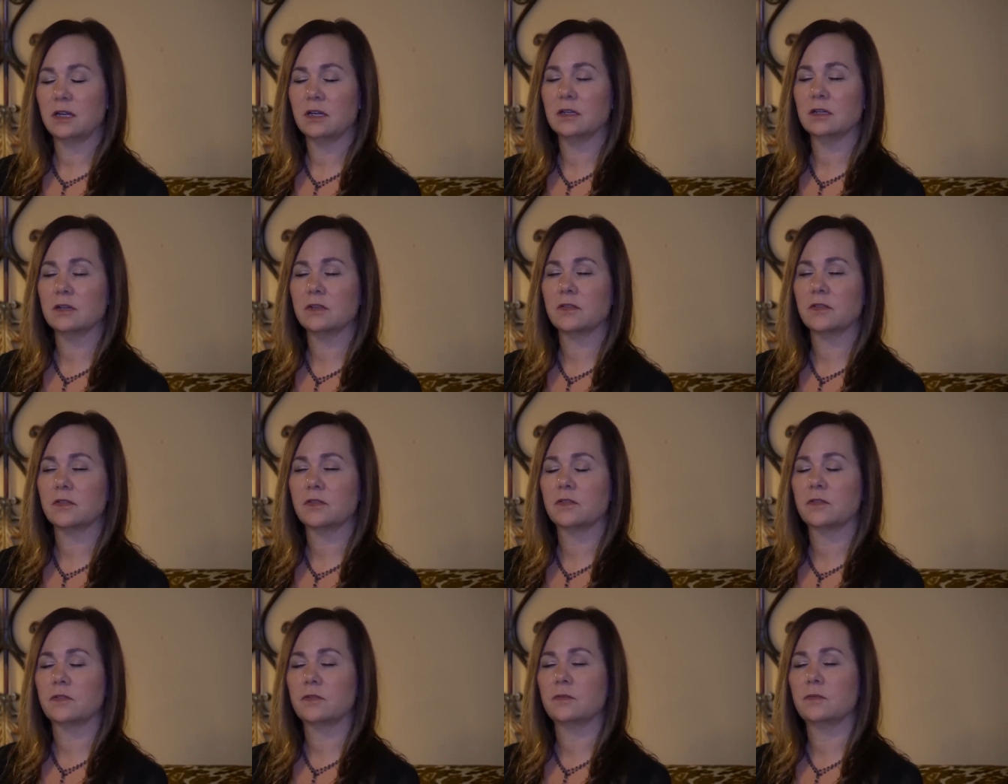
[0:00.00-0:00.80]

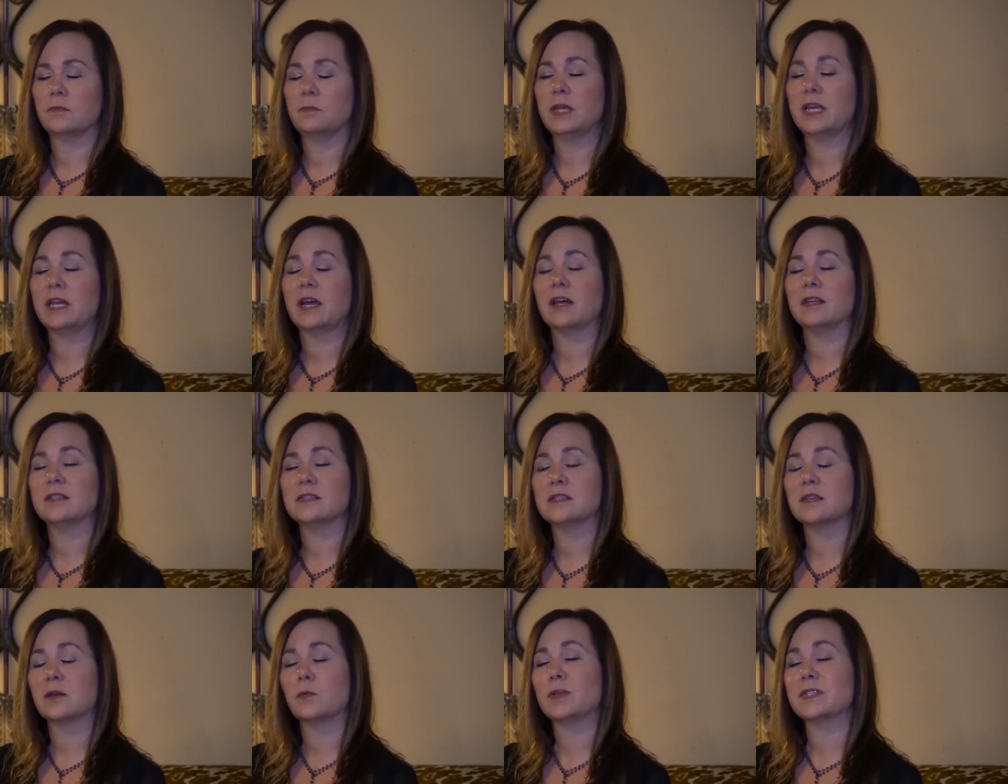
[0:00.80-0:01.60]
earth
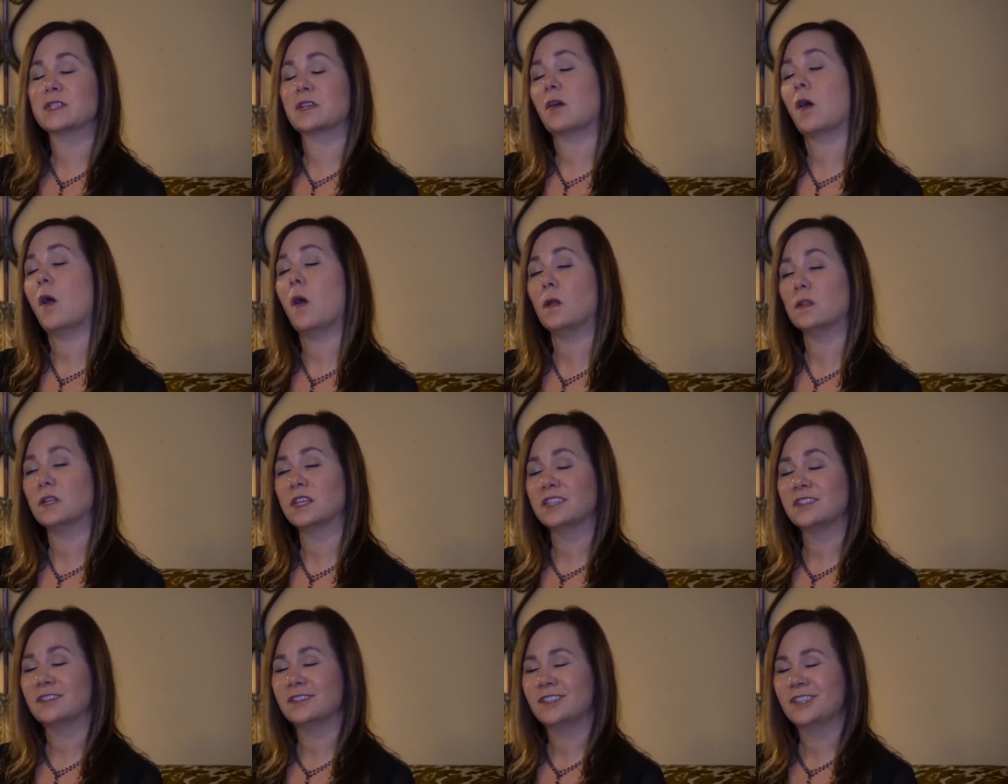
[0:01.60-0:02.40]
because there was a
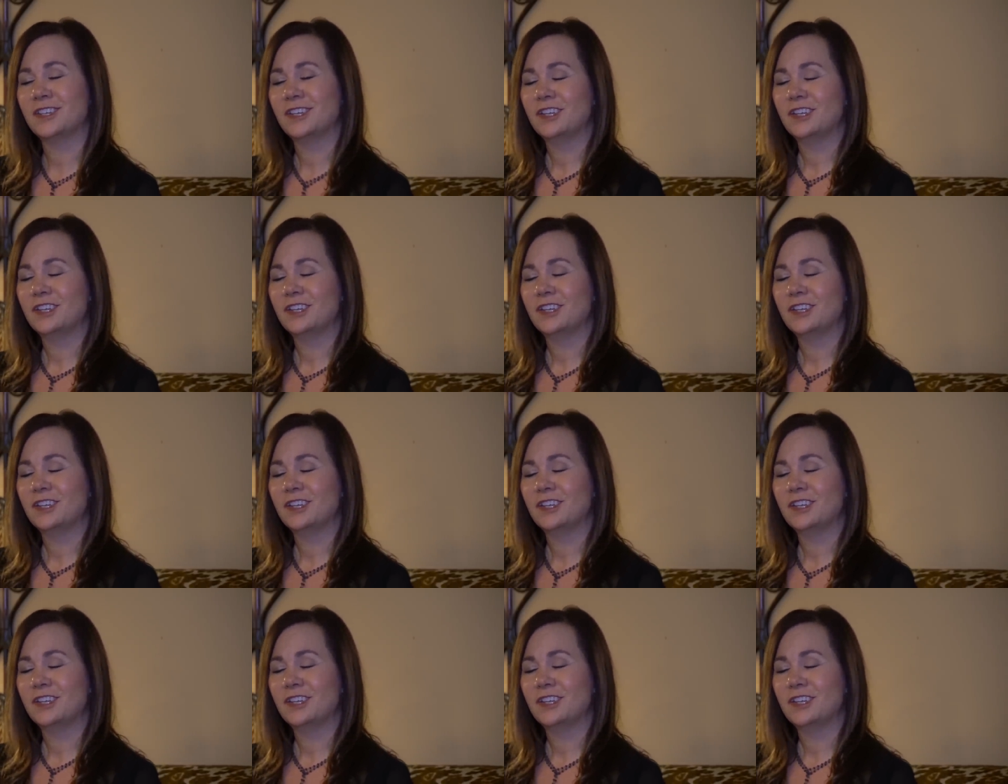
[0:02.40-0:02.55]
calling